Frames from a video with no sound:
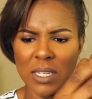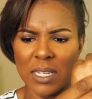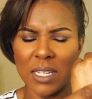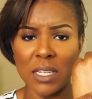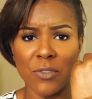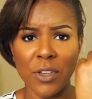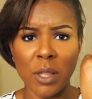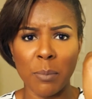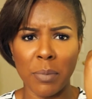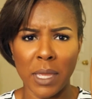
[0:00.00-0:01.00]
It does feel
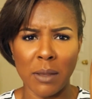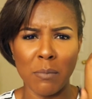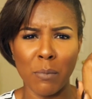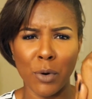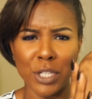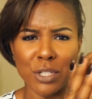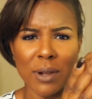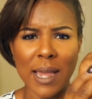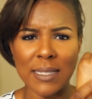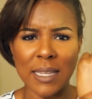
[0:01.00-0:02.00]
a bit
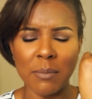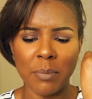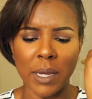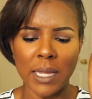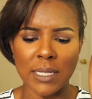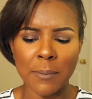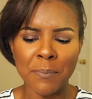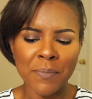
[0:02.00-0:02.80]
moisturizing, but